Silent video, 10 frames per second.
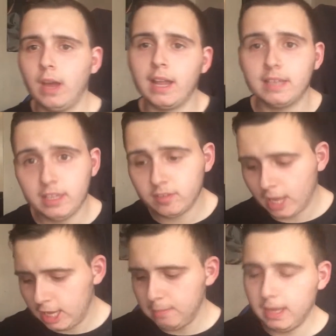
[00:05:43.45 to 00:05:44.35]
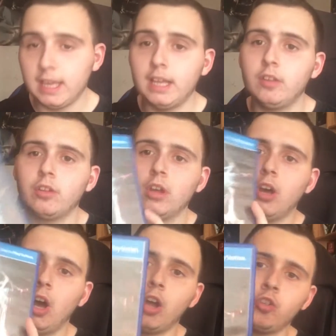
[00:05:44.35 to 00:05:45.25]
And this game is
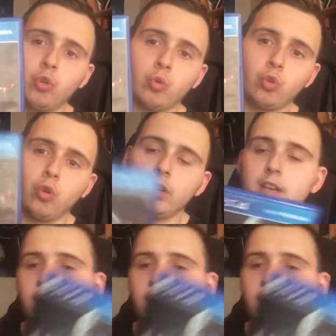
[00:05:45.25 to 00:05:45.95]
Until Dawn.